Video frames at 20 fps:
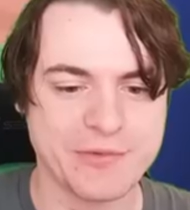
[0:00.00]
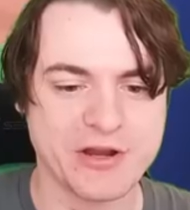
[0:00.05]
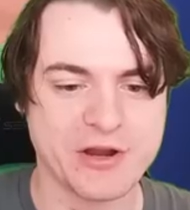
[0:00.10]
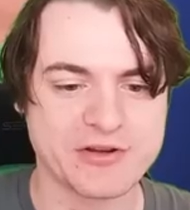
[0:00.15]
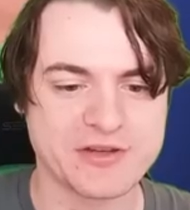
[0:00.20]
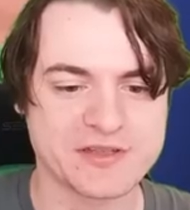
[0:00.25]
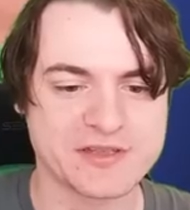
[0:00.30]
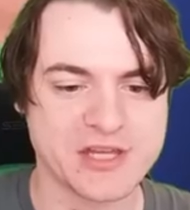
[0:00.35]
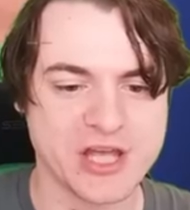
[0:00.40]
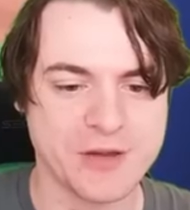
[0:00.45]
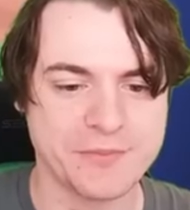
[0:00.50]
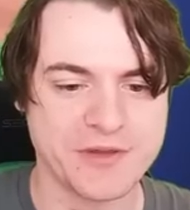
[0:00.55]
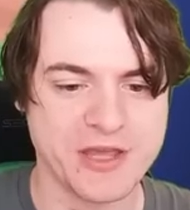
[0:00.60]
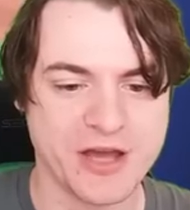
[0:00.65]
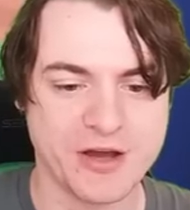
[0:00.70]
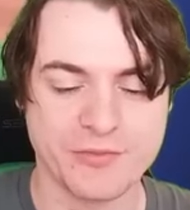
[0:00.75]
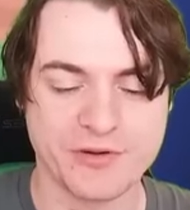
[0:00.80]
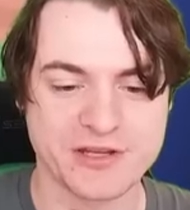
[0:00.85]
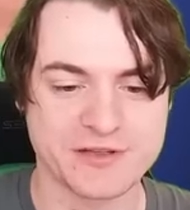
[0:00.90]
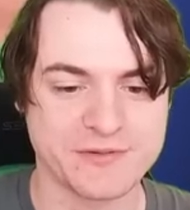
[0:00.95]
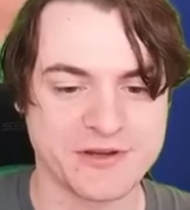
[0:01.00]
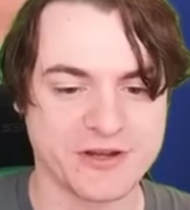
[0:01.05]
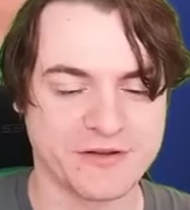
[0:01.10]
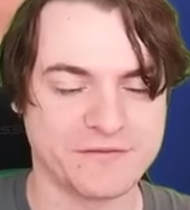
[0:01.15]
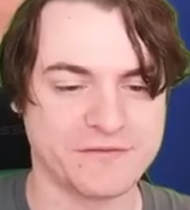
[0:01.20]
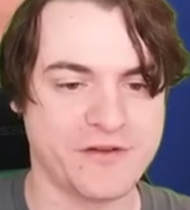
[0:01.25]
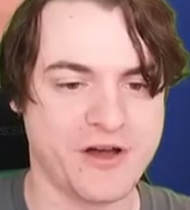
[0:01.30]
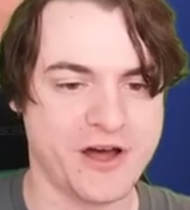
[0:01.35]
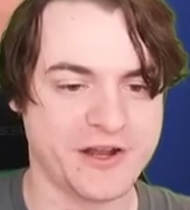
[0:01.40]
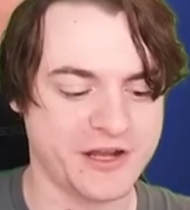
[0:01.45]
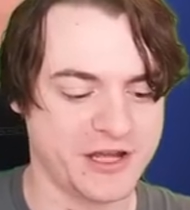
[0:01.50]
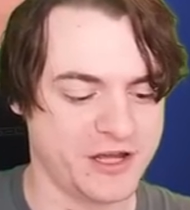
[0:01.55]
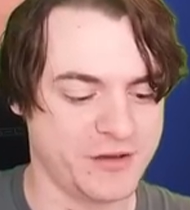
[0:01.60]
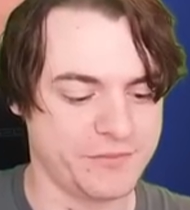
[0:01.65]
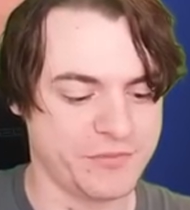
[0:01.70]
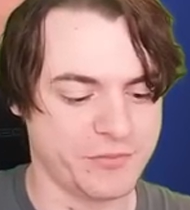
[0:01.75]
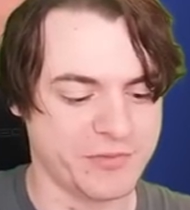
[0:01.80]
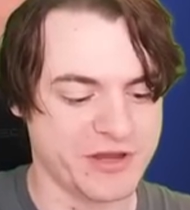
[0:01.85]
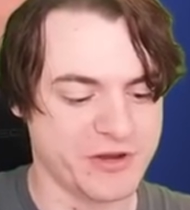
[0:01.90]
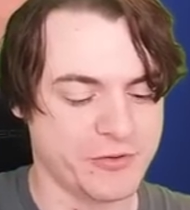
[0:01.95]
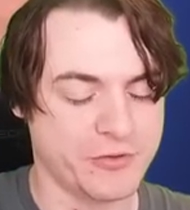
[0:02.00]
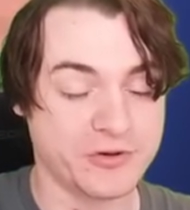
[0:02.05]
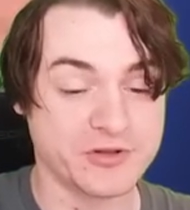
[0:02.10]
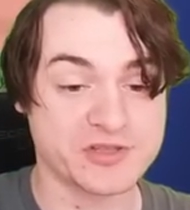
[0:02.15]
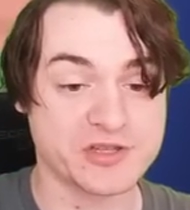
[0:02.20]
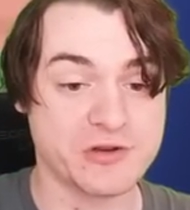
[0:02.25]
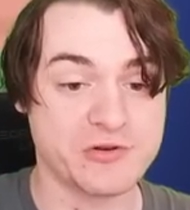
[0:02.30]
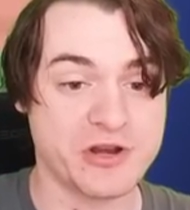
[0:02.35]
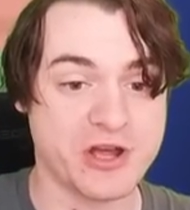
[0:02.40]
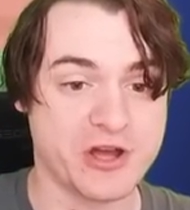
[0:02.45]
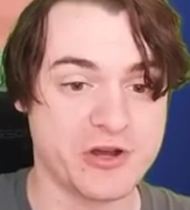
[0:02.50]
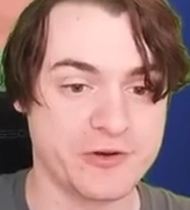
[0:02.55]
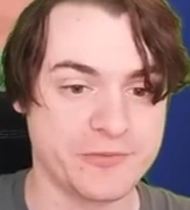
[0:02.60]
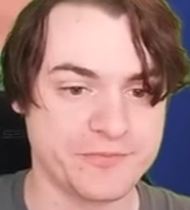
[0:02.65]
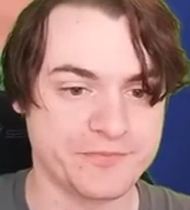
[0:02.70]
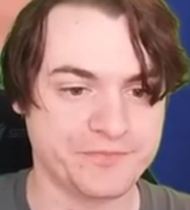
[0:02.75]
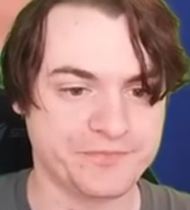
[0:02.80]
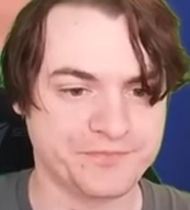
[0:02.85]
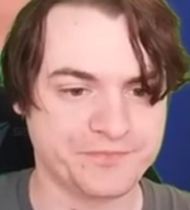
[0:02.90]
we go to Serbia because we got Varna, but we also know,